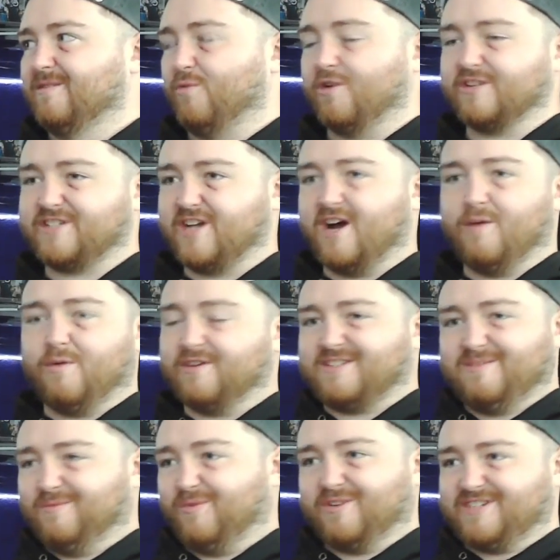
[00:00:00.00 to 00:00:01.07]
What's
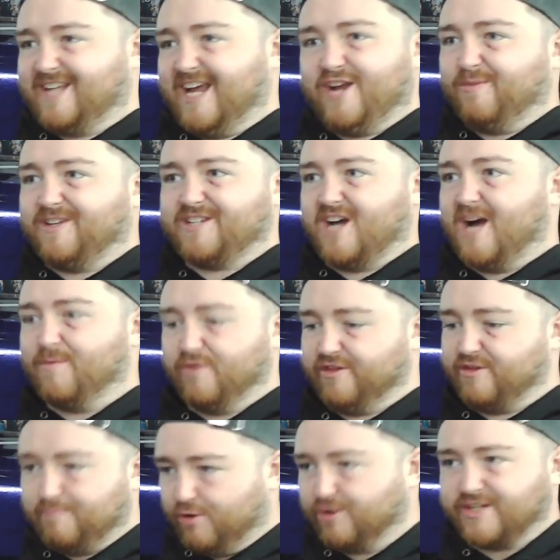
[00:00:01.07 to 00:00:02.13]
taking up your time other
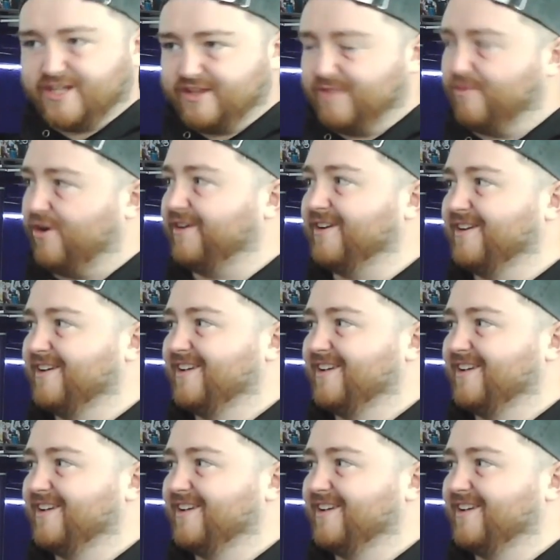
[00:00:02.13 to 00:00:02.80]
than putting them on?